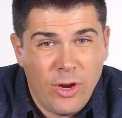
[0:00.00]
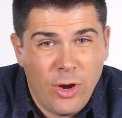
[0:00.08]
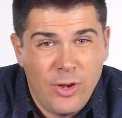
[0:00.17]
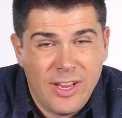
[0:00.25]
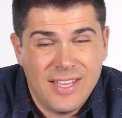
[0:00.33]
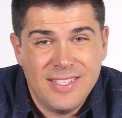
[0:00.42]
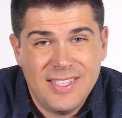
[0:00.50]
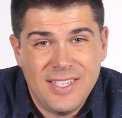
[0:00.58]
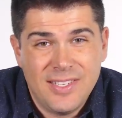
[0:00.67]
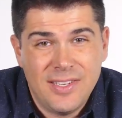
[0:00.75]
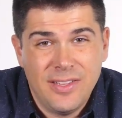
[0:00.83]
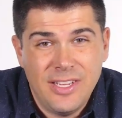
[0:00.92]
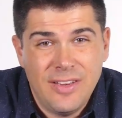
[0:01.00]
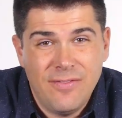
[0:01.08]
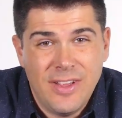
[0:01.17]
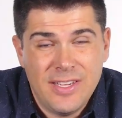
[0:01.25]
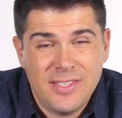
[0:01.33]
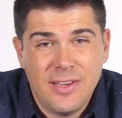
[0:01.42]
hard to consistently
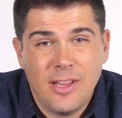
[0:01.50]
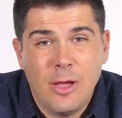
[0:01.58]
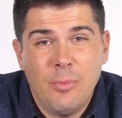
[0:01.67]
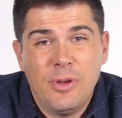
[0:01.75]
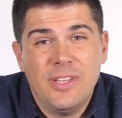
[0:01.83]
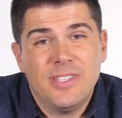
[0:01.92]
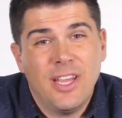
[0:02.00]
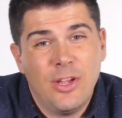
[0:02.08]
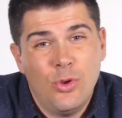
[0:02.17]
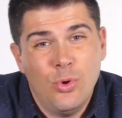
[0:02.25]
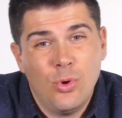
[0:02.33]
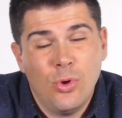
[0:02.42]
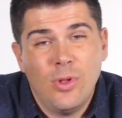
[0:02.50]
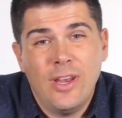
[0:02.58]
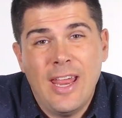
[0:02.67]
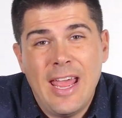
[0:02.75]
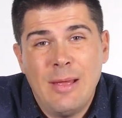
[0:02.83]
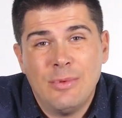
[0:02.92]
invest in companies like Google
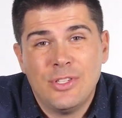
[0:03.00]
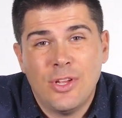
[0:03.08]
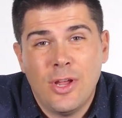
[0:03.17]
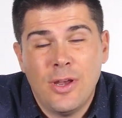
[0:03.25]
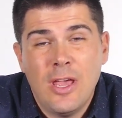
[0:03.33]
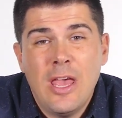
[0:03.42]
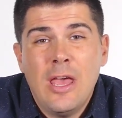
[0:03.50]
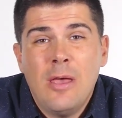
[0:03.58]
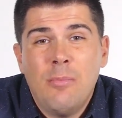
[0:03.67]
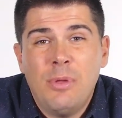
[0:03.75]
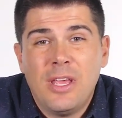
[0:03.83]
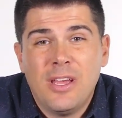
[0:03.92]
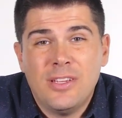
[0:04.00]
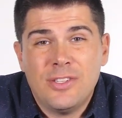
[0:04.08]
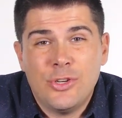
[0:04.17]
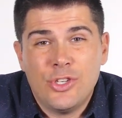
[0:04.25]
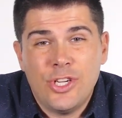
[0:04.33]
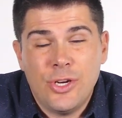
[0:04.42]
and Amazon because
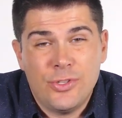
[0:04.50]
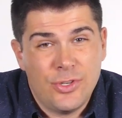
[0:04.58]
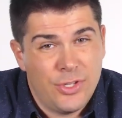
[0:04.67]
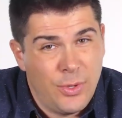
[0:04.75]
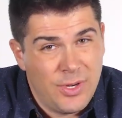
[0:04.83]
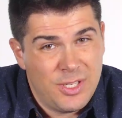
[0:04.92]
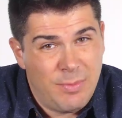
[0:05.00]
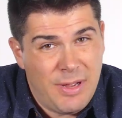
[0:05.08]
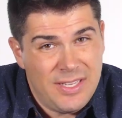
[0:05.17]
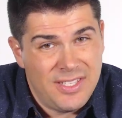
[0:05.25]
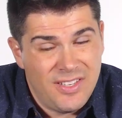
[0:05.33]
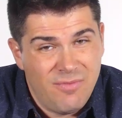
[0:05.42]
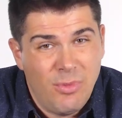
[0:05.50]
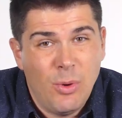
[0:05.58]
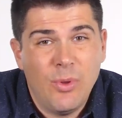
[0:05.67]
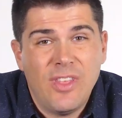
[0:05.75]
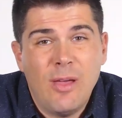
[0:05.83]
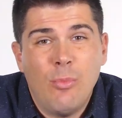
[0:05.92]
their shares are so expensive. But
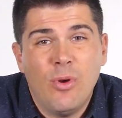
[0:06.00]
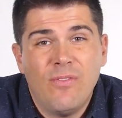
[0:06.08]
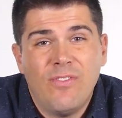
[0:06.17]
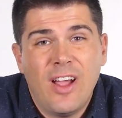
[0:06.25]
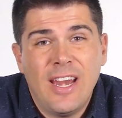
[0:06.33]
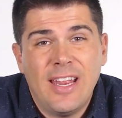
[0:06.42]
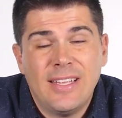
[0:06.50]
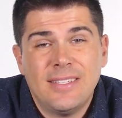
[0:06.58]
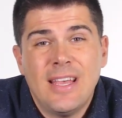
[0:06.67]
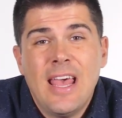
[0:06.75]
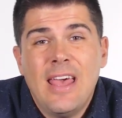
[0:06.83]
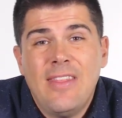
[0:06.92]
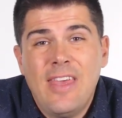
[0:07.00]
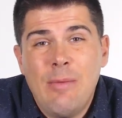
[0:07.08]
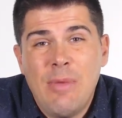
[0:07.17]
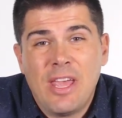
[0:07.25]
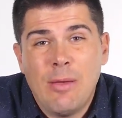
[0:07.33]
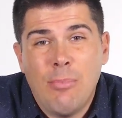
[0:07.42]
with M1 Finance, they
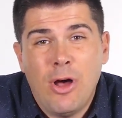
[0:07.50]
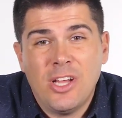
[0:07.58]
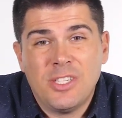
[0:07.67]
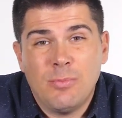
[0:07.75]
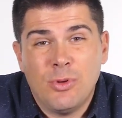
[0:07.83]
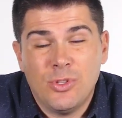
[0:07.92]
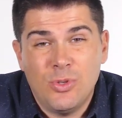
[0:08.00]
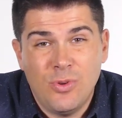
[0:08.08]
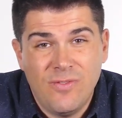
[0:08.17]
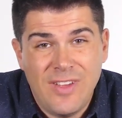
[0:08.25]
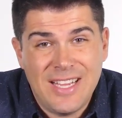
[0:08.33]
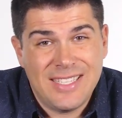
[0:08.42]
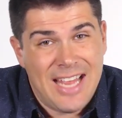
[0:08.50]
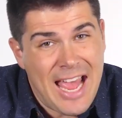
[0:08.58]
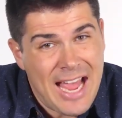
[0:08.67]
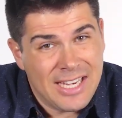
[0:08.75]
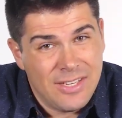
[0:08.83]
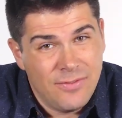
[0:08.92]
make it possible to invest
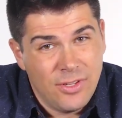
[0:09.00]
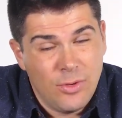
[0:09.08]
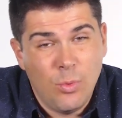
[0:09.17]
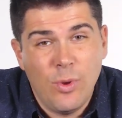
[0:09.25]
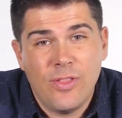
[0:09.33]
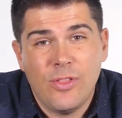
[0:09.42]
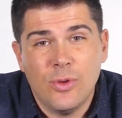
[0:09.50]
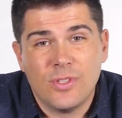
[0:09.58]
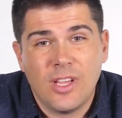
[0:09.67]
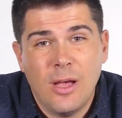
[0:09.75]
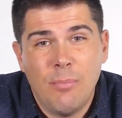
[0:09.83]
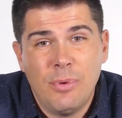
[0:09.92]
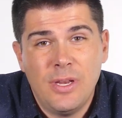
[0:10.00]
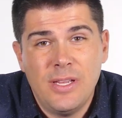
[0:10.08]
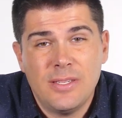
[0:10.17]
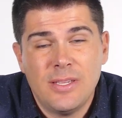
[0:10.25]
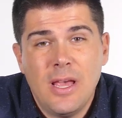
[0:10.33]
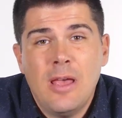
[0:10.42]
actively with those
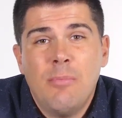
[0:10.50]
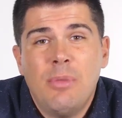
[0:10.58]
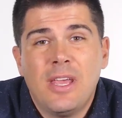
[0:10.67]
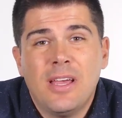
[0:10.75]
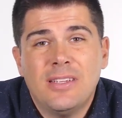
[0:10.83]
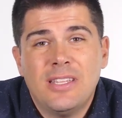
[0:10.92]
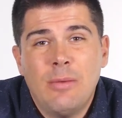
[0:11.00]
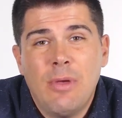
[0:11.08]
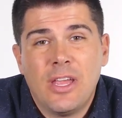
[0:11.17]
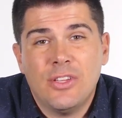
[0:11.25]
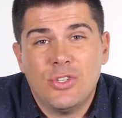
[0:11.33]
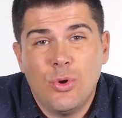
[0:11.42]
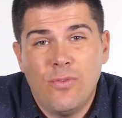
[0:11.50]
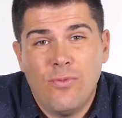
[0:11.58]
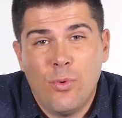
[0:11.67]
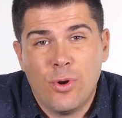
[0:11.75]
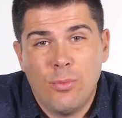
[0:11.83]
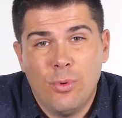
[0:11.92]
companies because they make it so
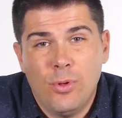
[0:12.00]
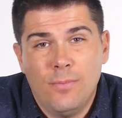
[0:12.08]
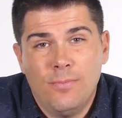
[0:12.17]
affordable.